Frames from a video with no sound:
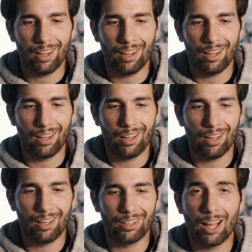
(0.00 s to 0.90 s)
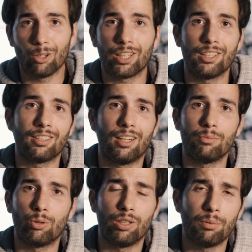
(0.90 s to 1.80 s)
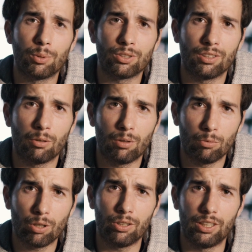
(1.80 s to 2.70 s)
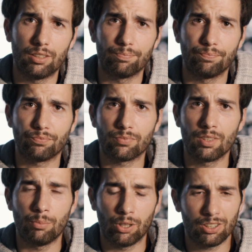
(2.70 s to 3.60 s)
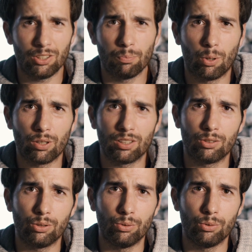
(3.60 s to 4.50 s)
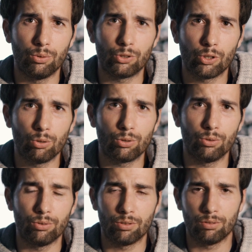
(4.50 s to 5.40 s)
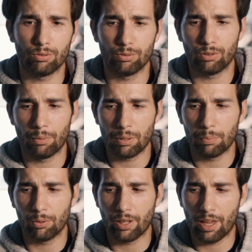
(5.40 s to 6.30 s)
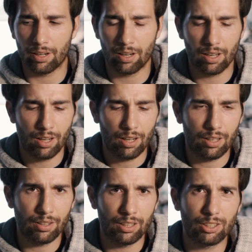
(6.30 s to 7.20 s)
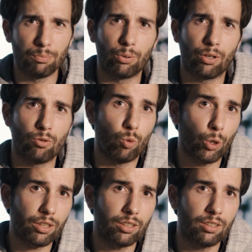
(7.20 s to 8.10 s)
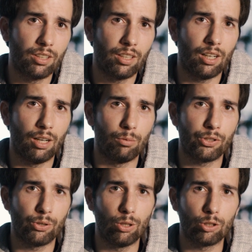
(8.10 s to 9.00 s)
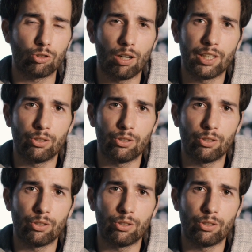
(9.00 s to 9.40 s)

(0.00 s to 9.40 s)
and allocate time to any person that want to work on it, because it's important to show to the people that it's important work, and we should all try